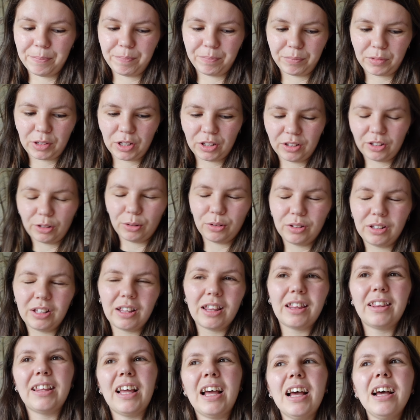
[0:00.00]
Because um, it was
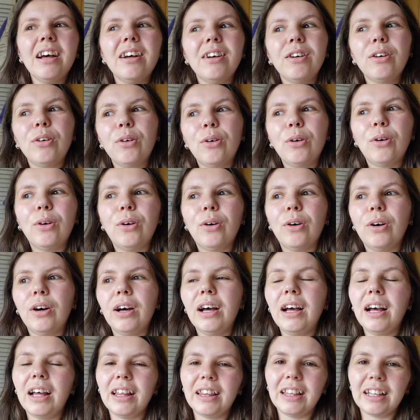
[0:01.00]
either that, or
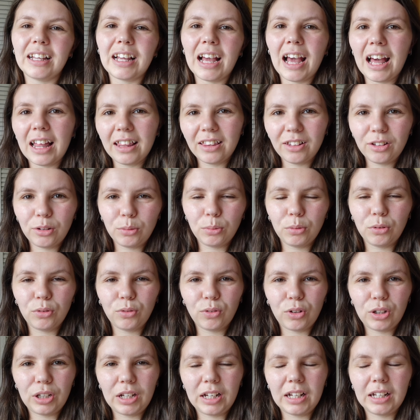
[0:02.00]
I think Heather's was
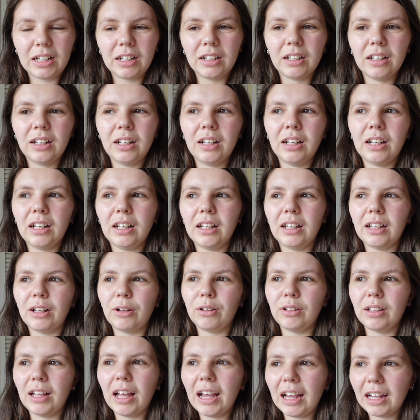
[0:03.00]
running. There
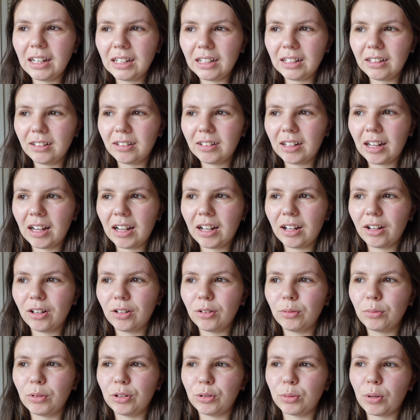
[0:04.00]
was
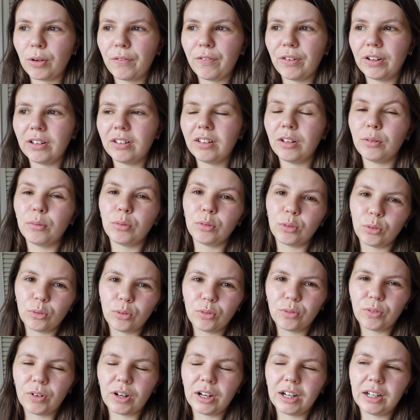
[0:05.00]
Hadestown, which my friend said was
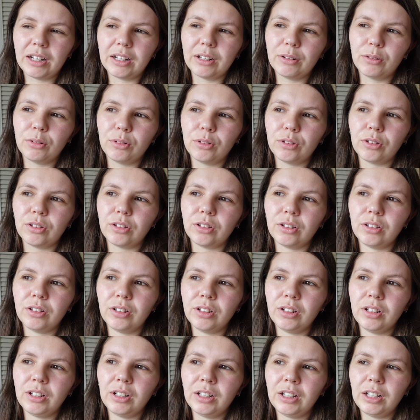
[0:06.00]
alright. It was,
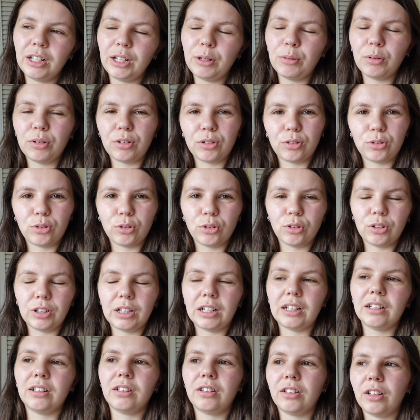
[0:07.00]
he wasn't sure on
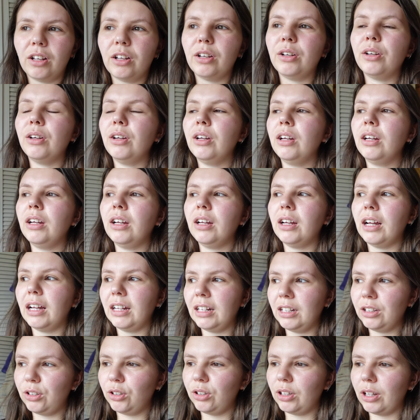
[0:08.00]
it, so I
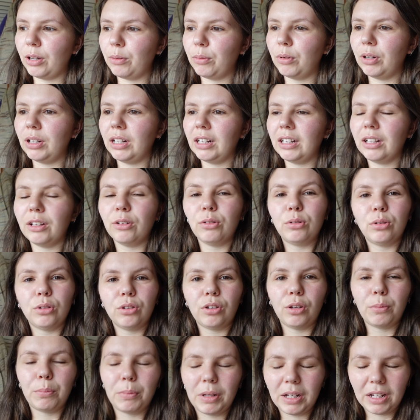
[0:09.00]
didn't do that one. And there was
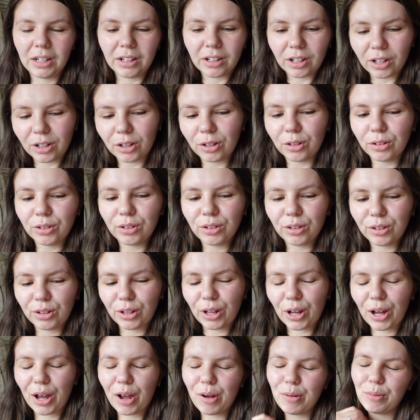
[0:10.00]
also Mean Girls
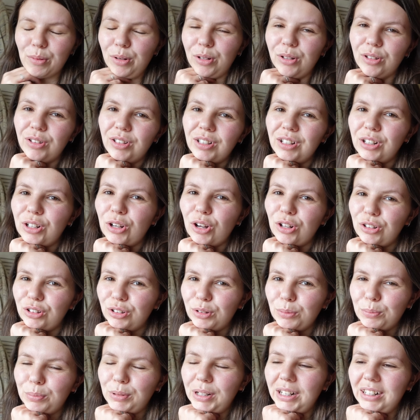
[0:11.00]
that I was
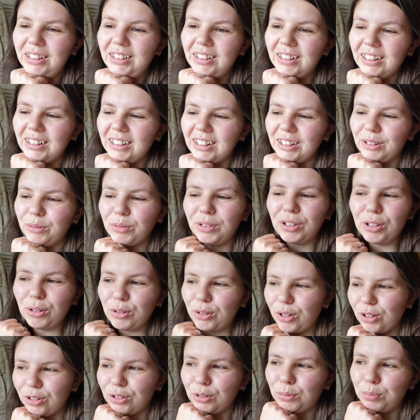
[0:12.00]
contemplating, and I'm still
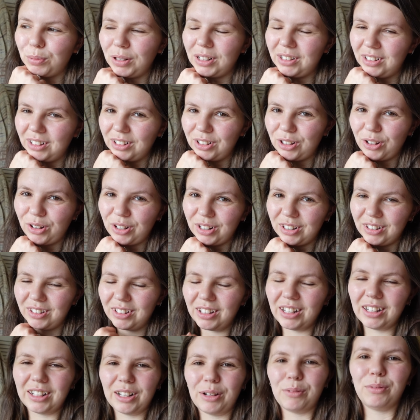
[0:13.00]
contemplating going and
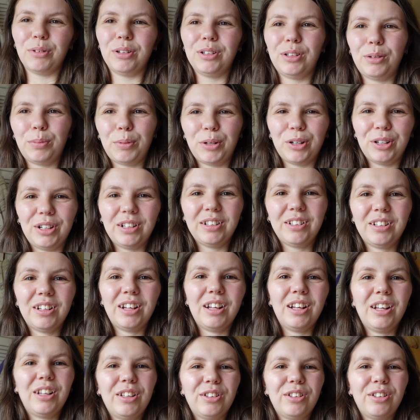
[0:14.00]
seeing that one, to be honest.